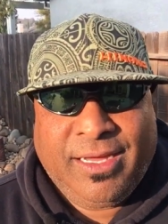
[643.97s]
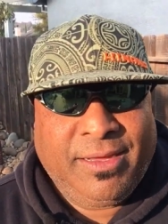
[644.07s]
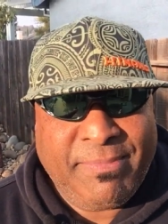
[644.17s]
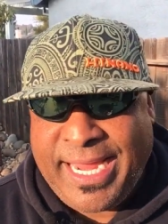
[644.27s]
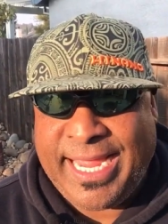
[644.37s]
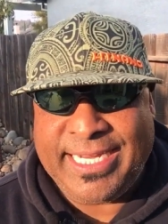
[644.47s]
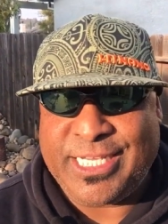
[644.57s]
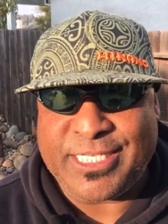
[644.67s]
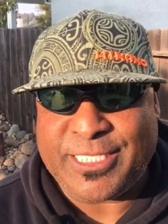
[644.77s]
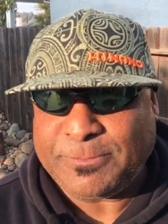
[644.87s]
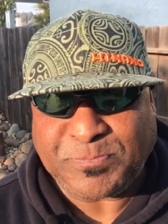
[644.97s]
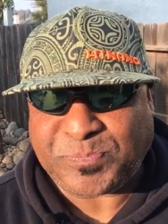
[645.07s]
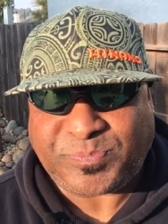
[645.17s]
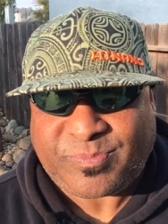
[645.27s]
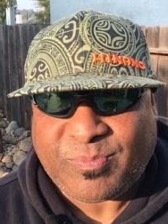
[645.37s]
man, it's just
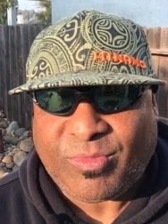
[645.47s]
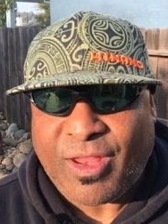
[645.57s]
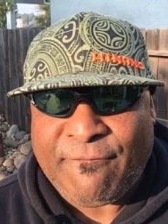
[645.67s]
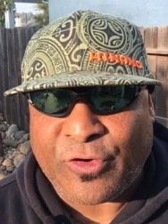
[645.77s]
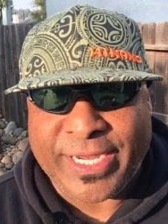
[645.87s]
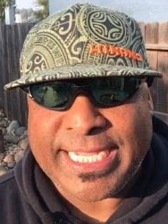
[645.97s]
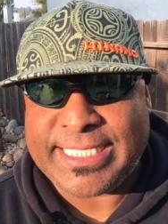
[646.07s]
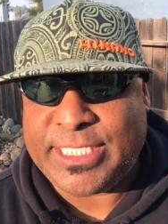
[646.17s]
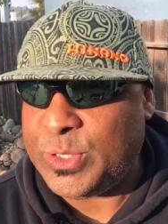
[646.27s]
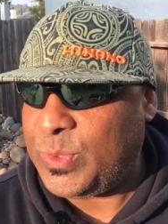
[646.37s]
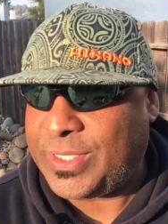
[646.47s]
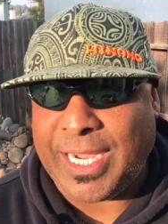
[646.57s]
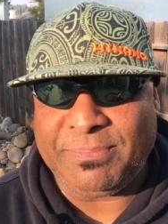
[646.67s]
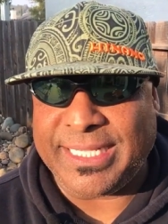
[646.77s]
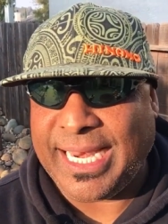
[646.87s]
for it to
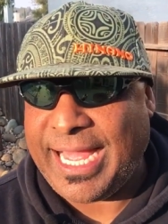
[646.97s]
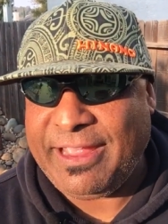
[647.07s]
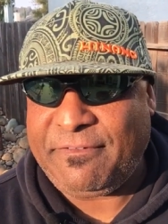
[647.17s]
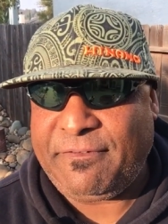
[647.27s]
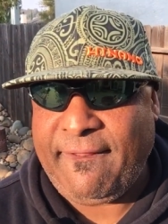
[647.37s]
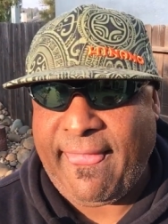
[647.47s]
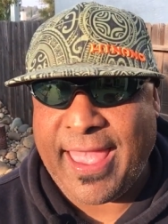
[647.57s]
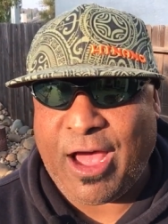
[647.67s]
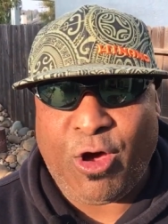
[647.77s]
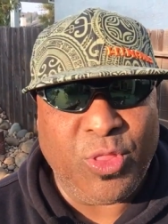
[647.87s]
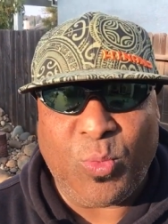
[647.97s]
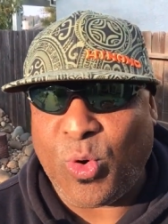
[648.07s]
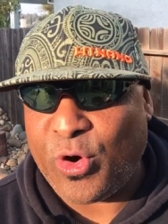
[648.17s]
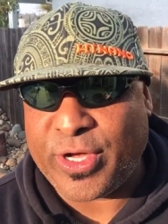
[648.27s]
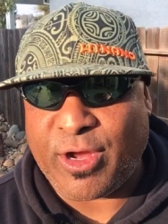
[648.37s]
come to life, all the
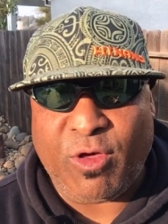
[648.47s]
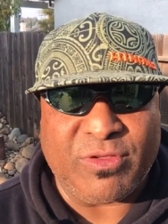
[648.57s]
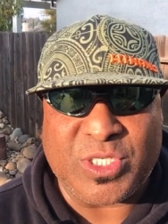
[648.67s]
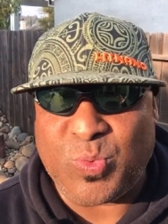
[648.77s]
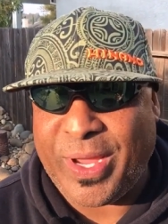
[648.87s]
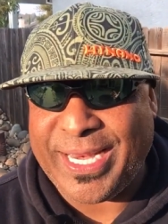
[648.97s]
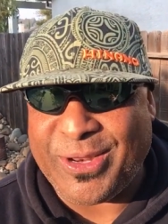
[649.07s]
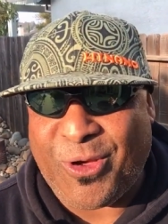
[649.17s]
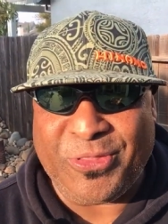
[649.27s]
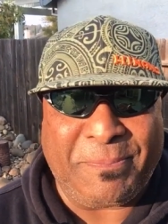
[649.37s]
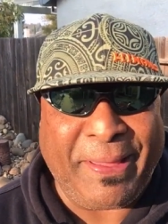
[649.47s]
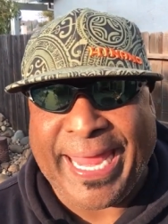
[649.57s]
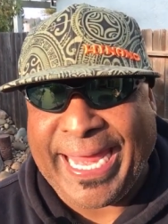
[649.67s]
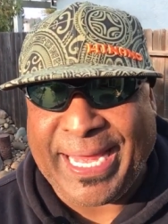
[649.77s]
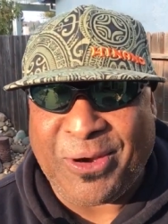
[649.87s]
work, all the sweat, all the
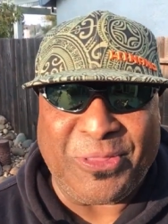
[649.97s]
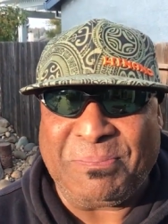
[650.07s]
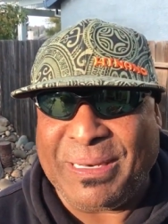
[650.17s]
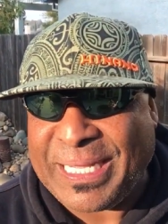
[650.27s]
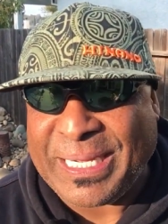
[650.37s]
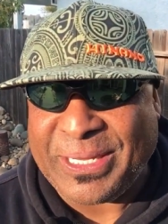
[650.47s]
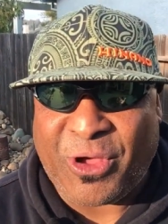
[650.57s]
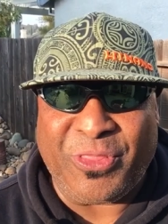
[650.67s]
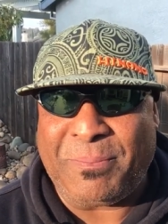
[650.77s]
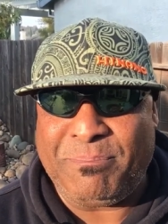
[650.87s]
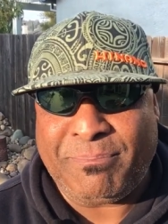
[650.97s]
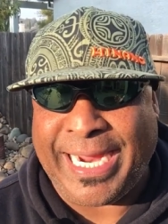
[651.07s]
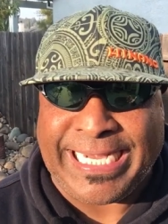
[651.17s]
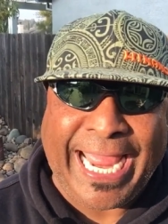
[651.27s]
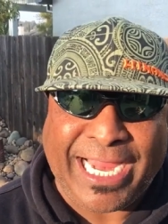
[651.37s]
pain, all the blood, all the
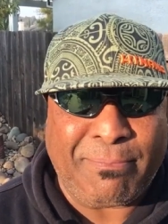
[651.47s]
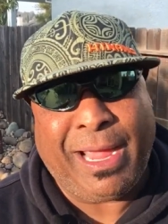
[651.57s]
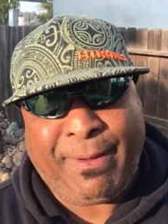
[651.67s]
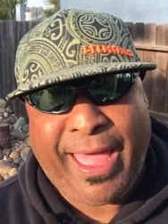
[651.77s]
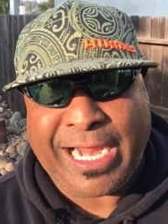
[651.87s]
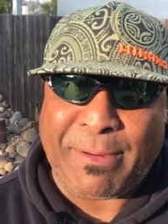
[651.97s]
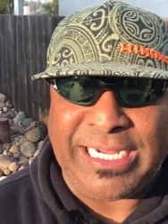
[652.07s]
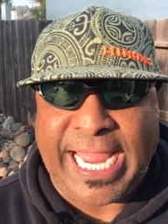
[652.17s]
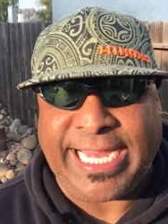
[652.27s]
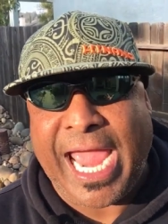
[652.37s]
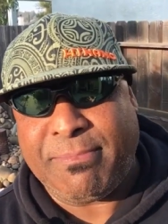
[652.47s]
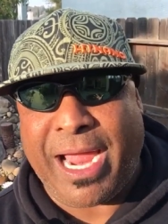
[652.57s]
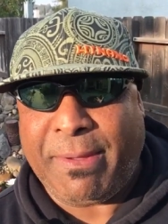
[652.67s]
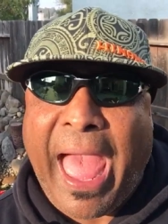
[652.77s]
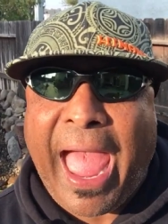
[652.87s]
my neck, my back, my neck and
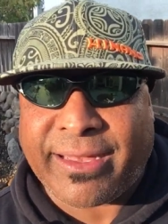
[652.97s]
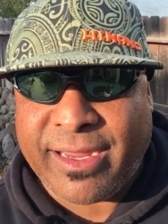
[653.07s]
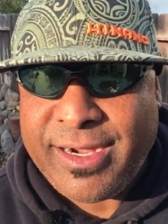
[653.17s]
my back,